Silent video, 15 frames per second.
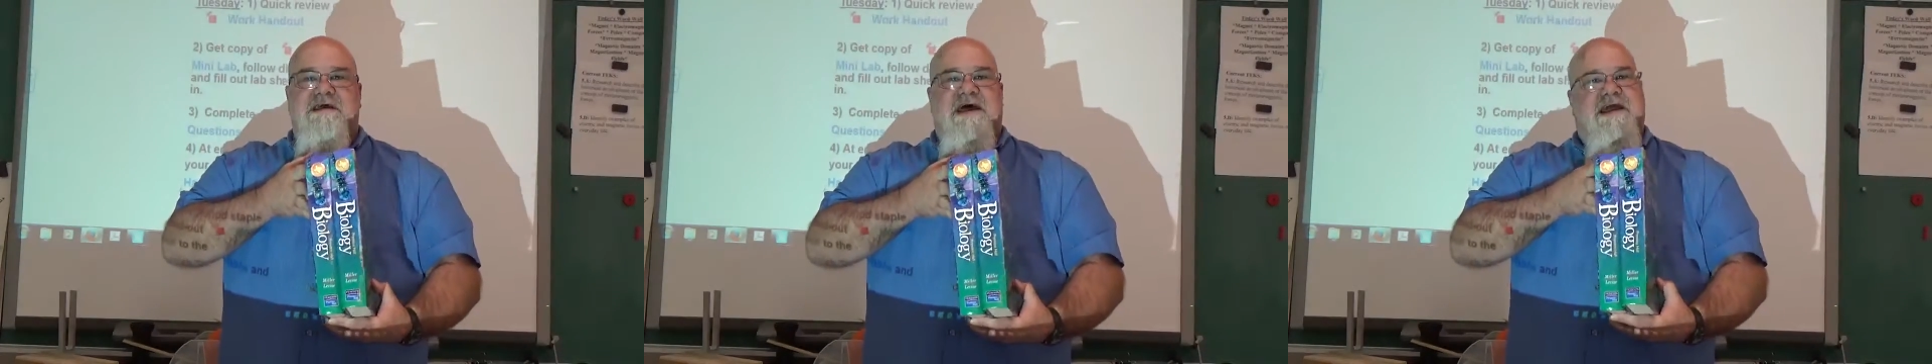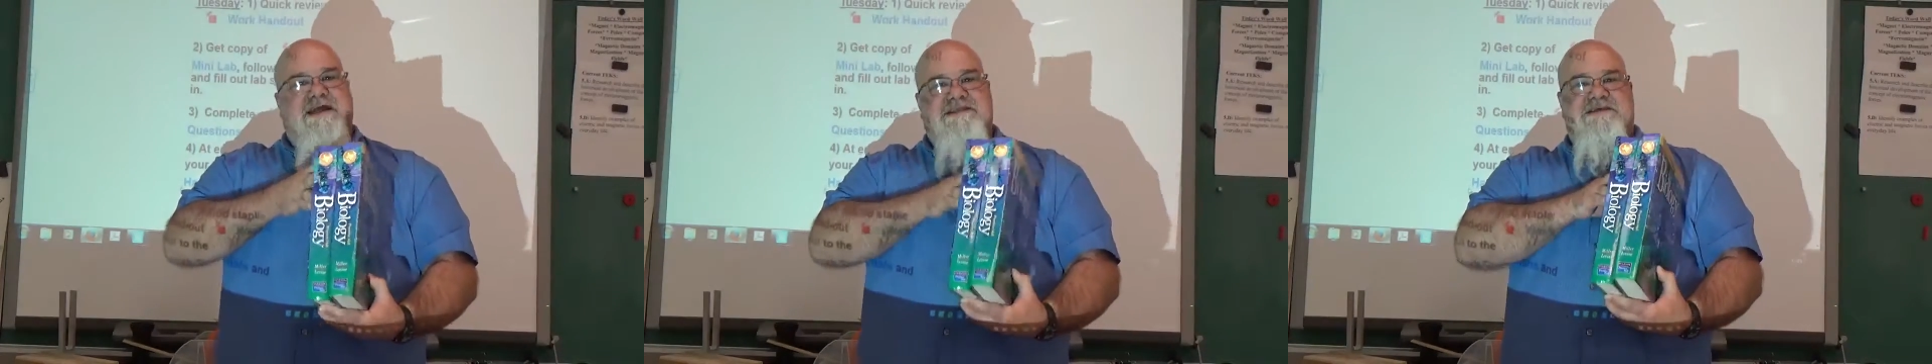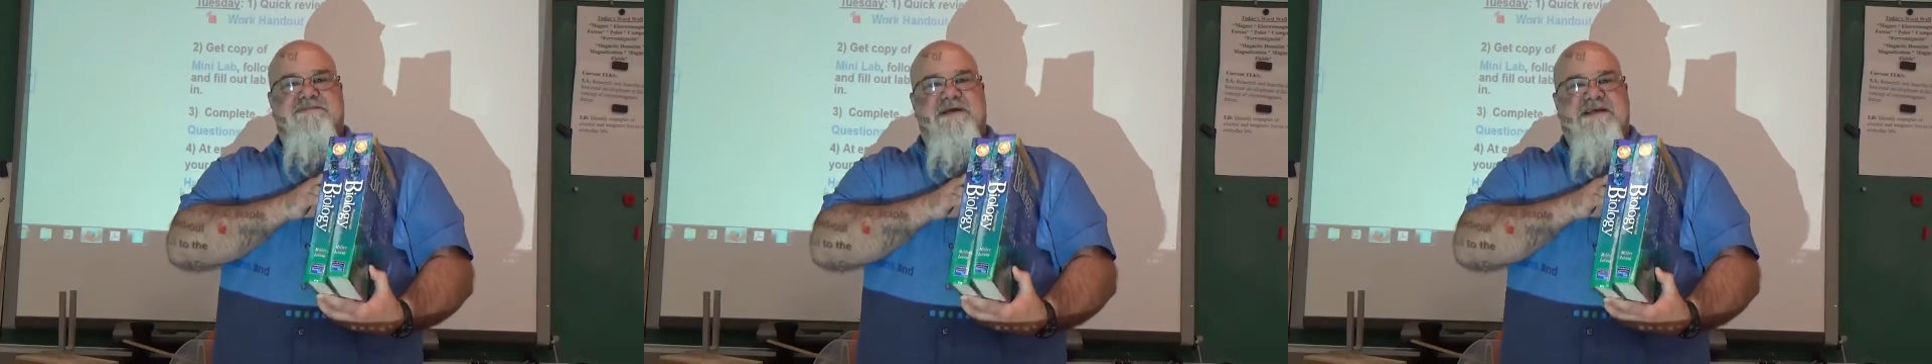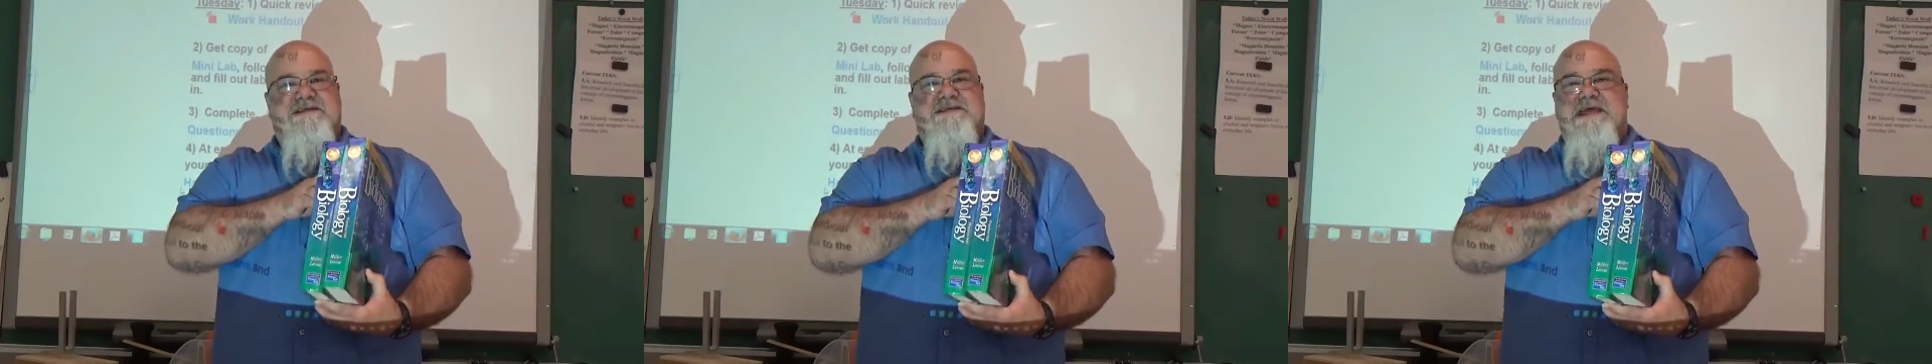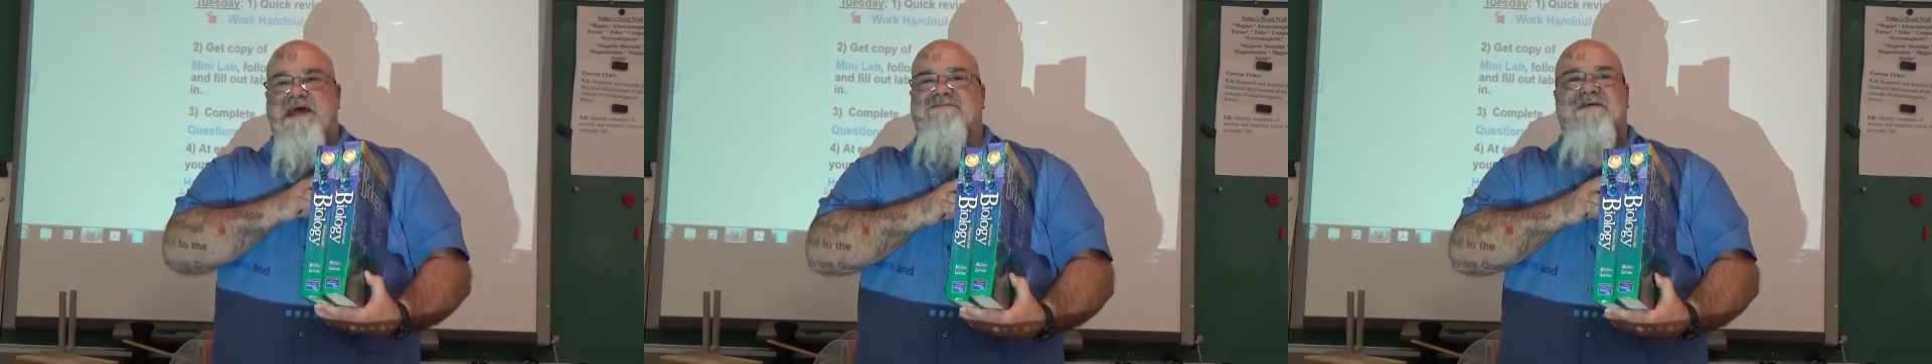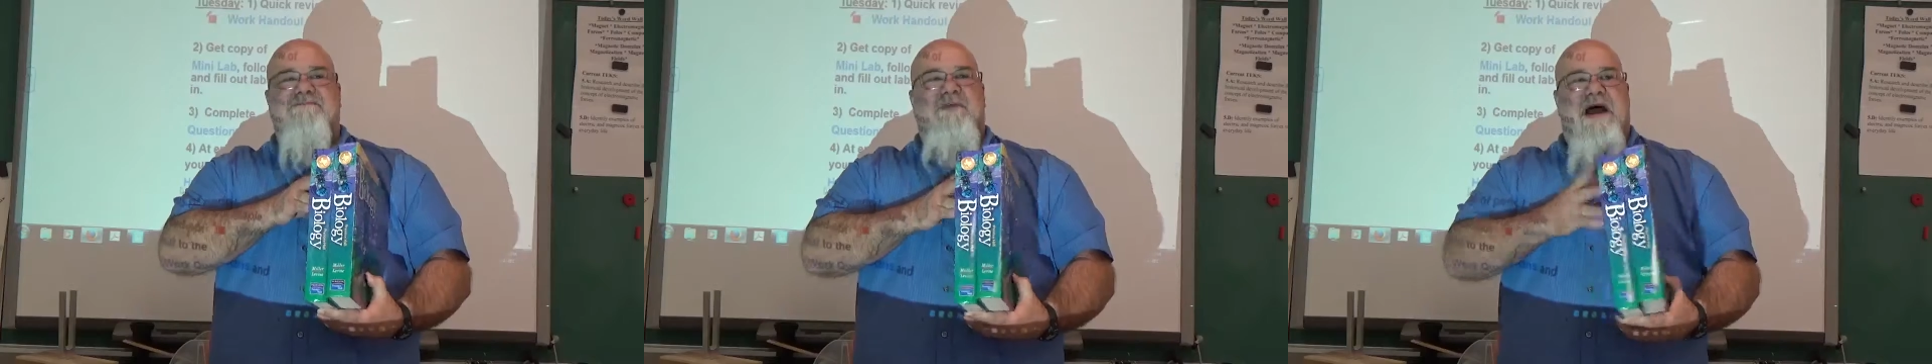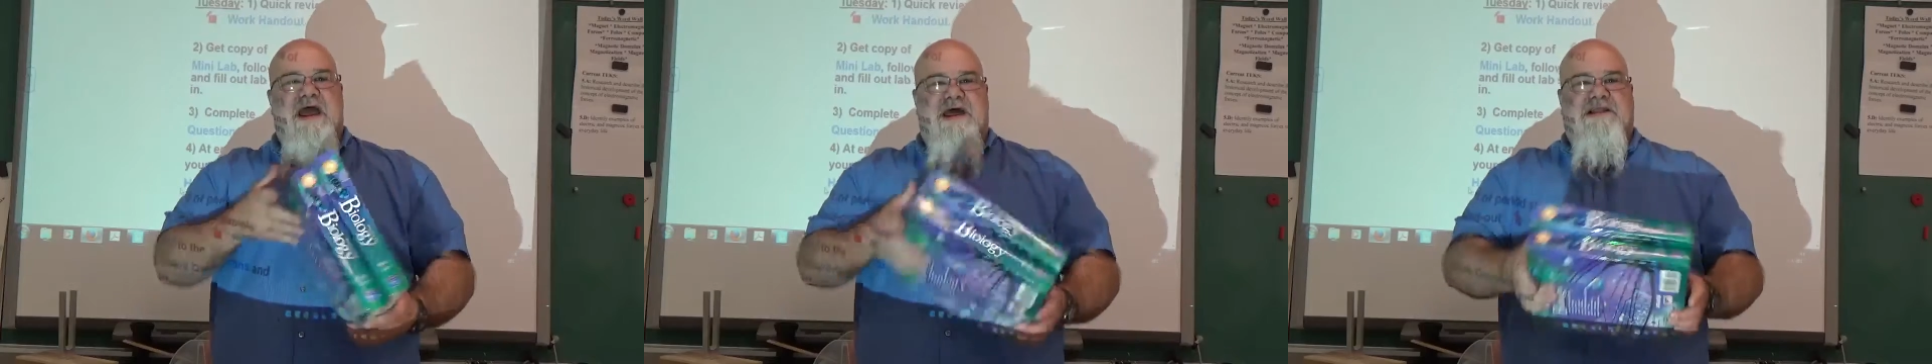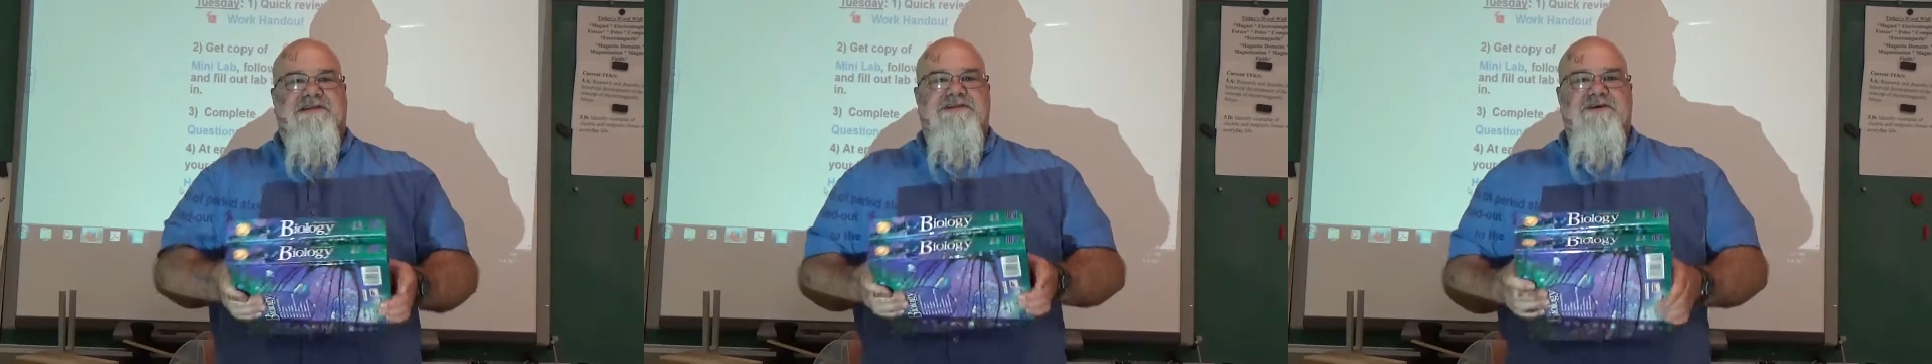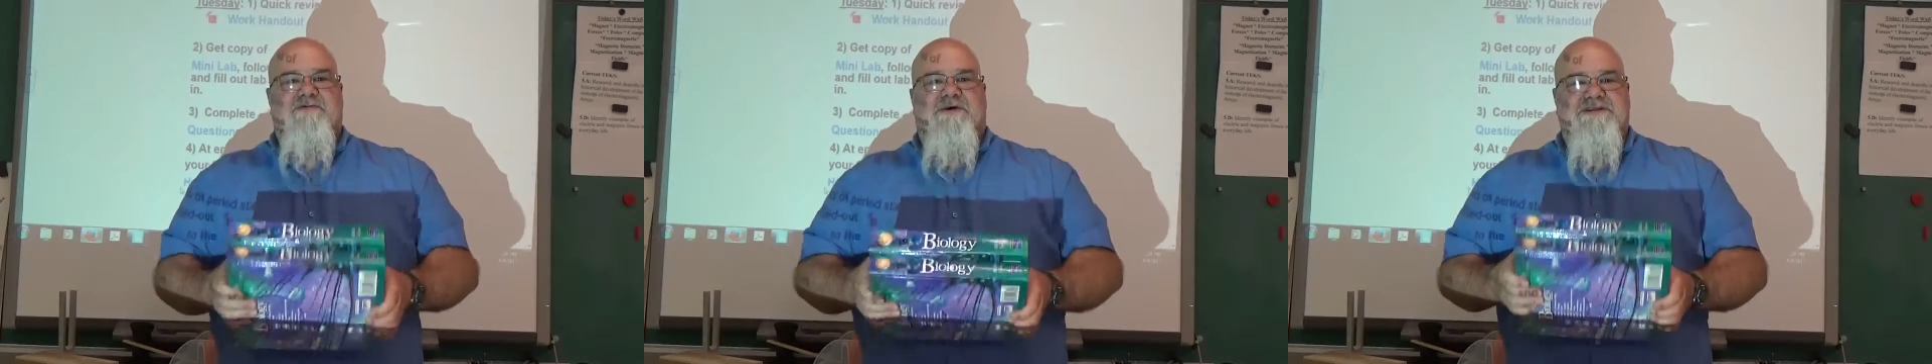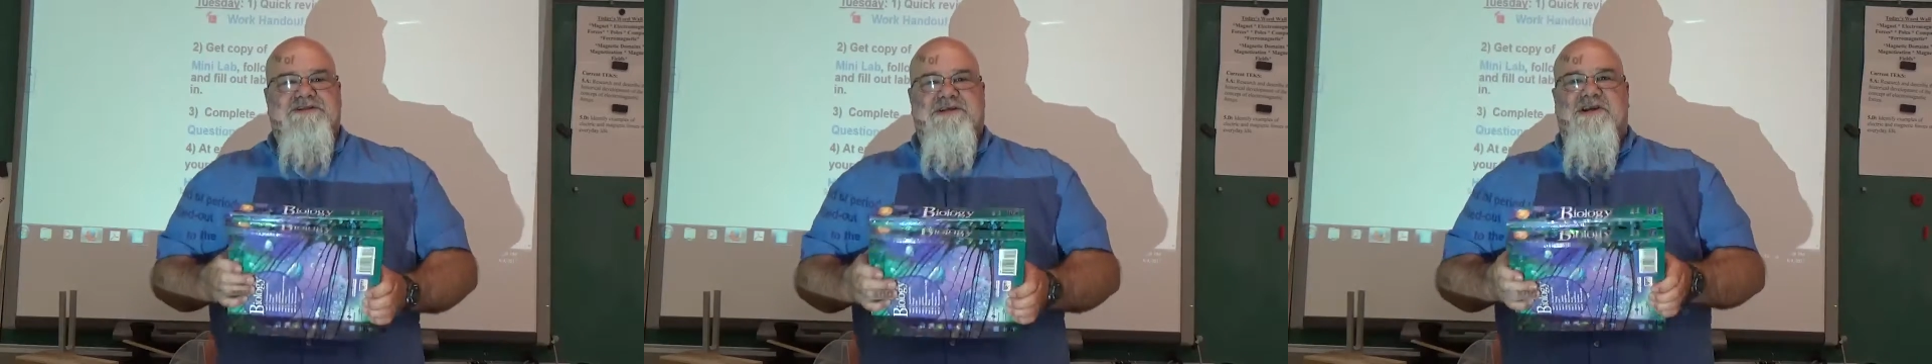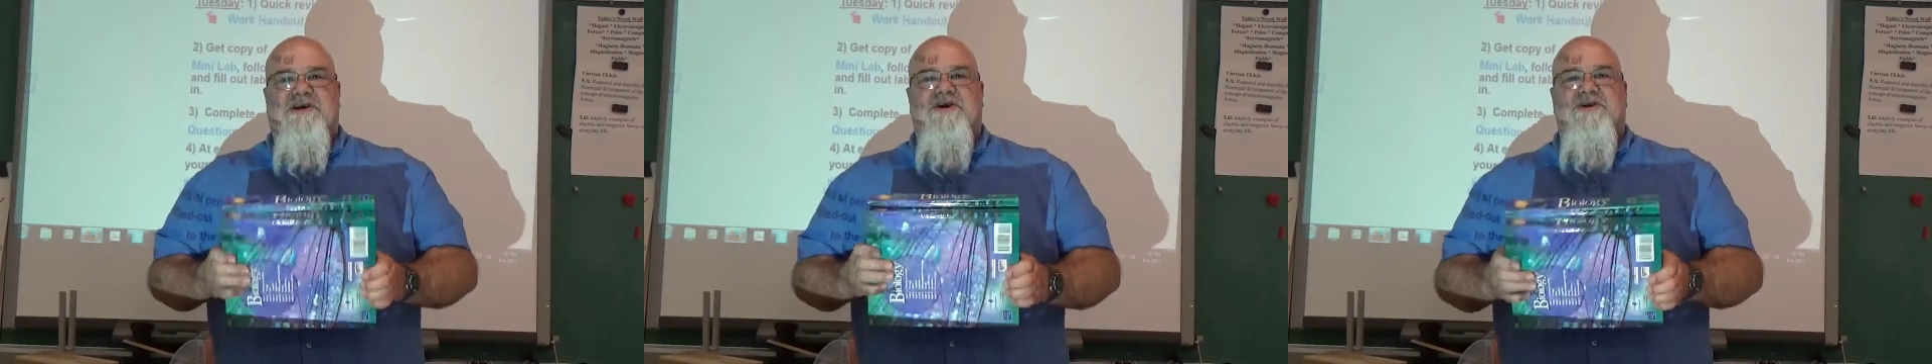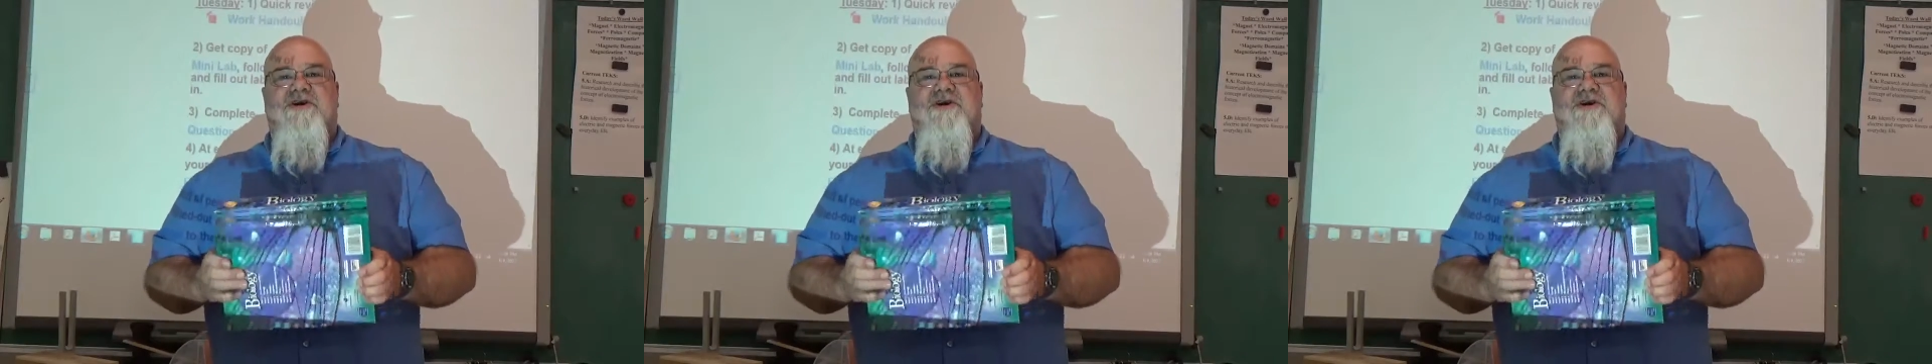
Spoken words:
I got some nice heavy biology ones here.